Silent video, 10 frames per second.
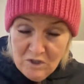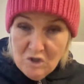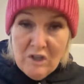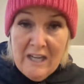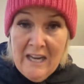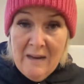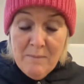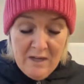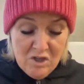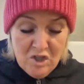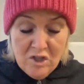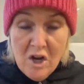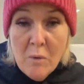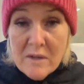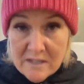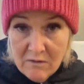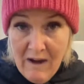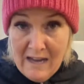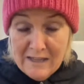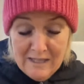to drink it because you know it's the
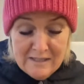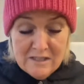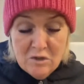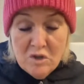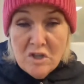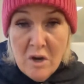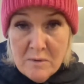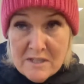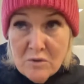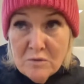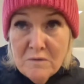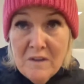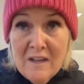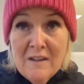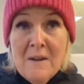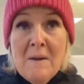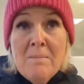right thing to do. You know it's good for you.